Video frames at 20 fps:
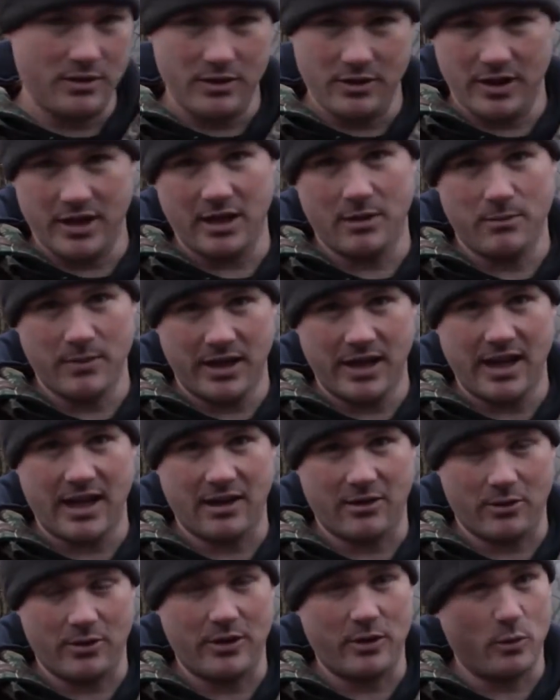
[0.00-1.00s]
you get a
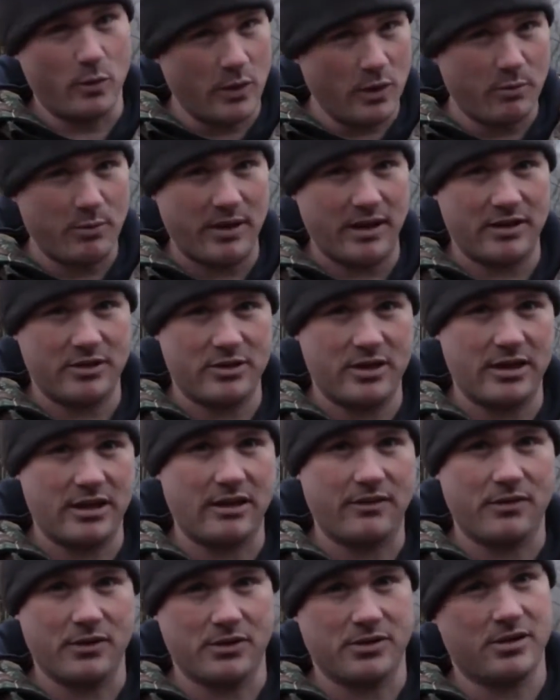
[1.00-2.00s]
mechanical that will penetrate
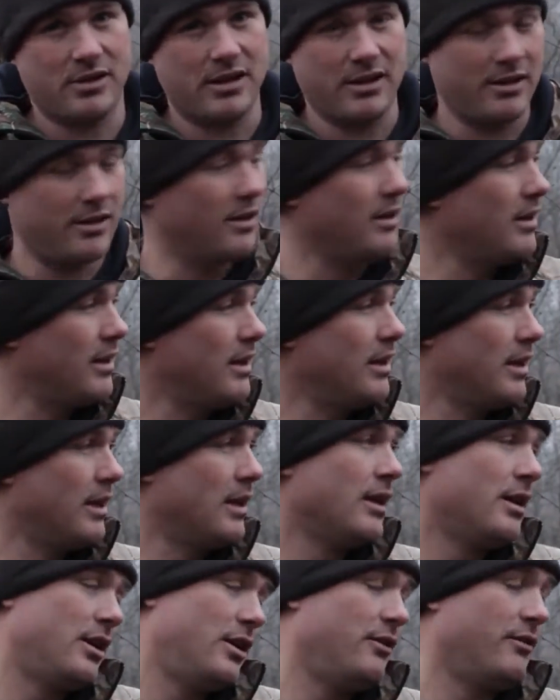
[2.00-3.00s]
that first layer,
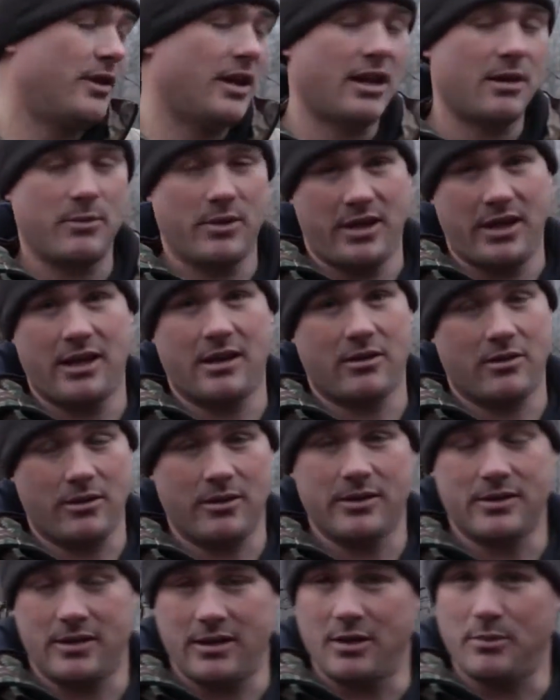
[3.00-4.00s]
you've got a
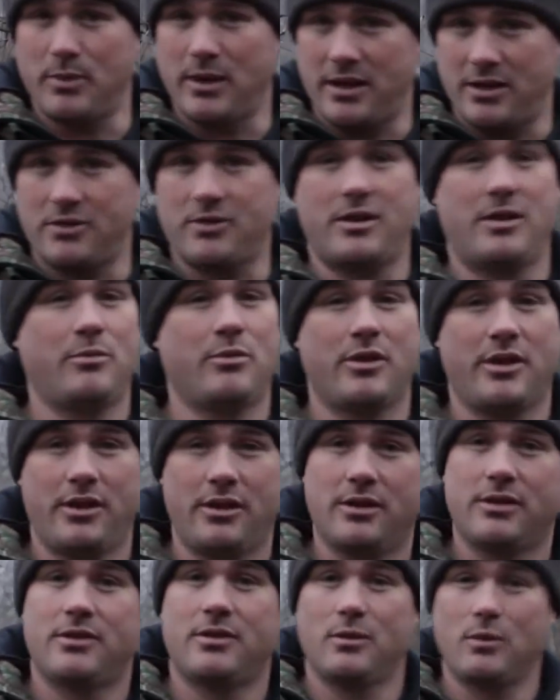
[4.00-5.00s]
mechanical that's gonna penetrate pretty
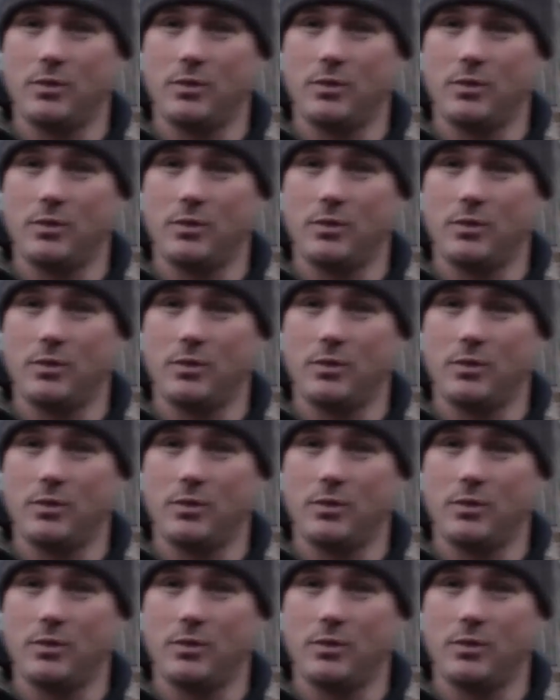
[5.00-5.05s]
good. So